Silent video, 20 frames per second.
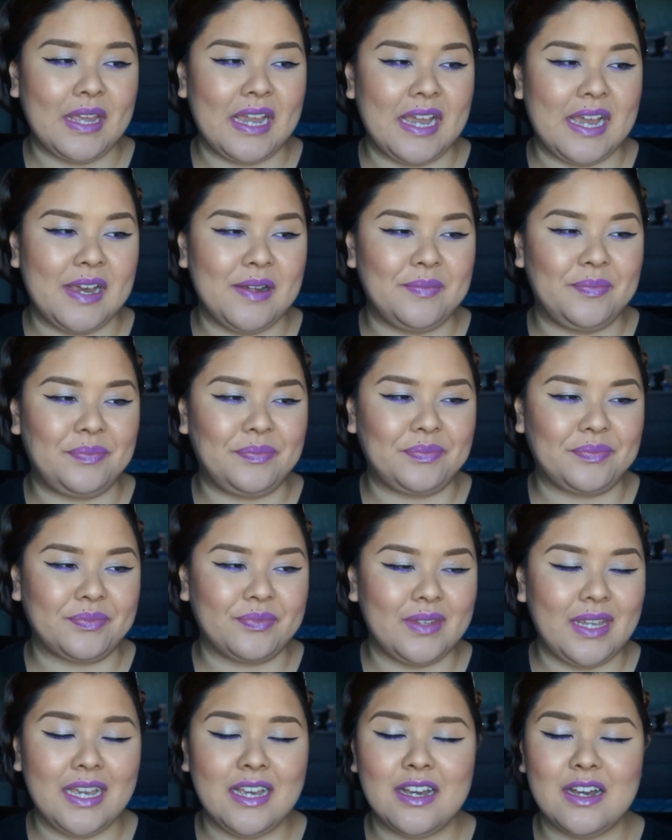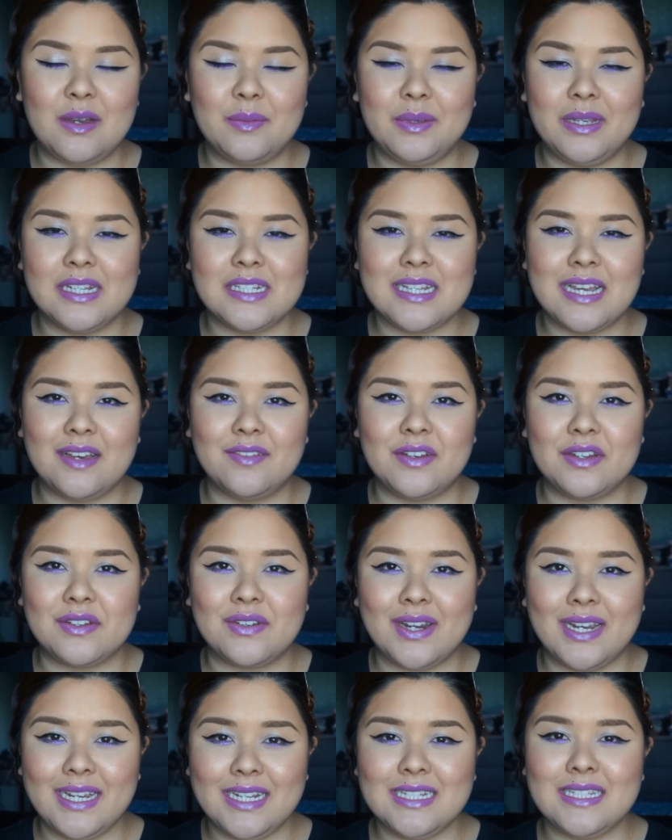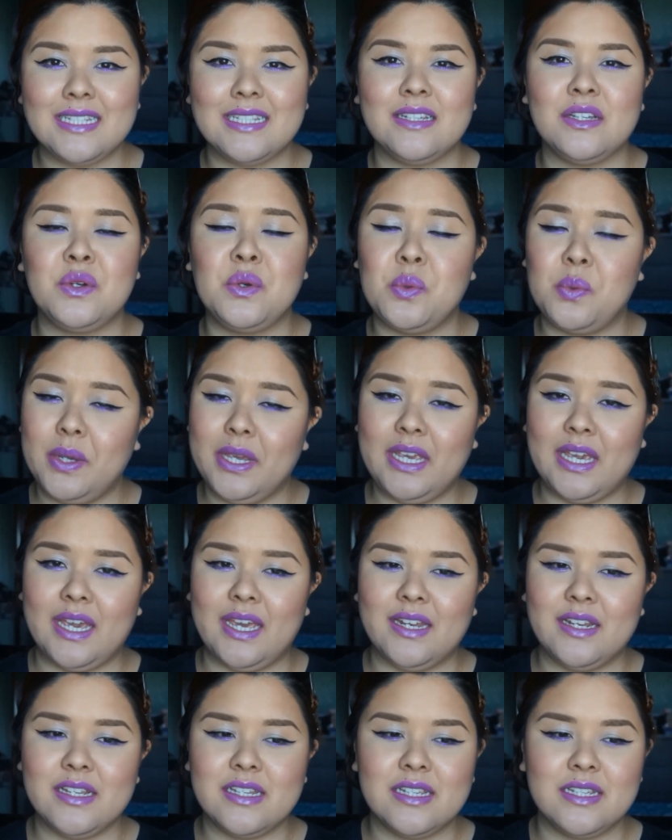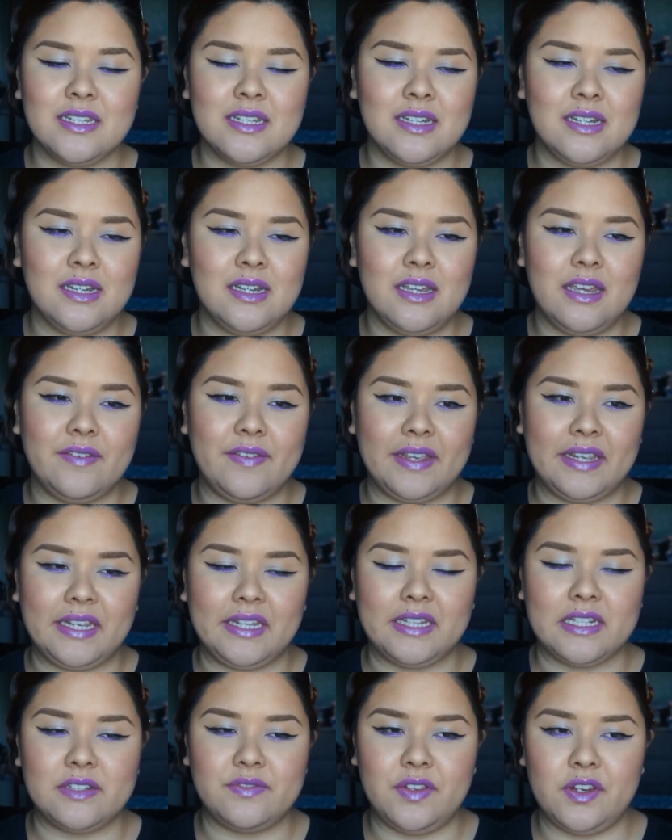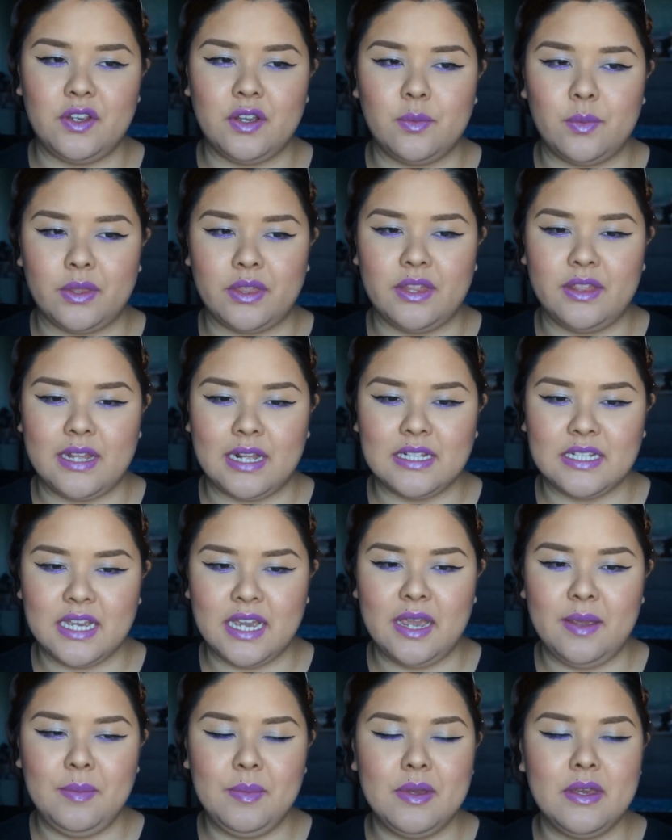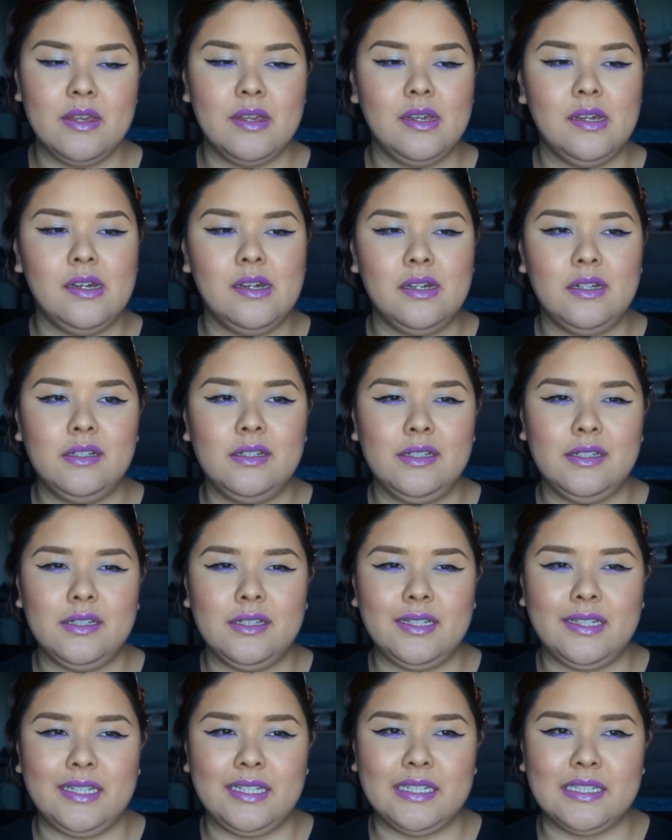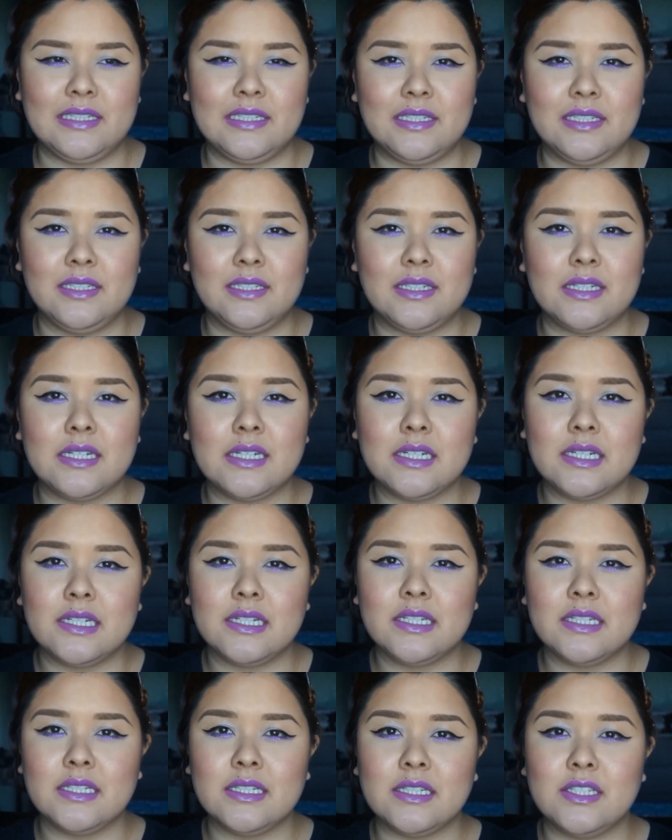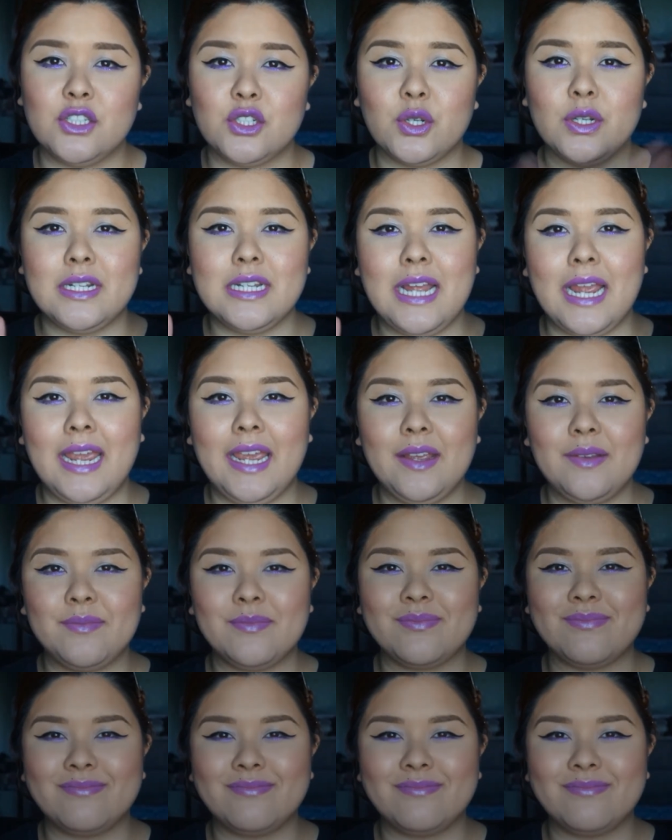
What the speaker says: I hope you guys have a great weekend if I can get this video up within that time, and enjoy the day.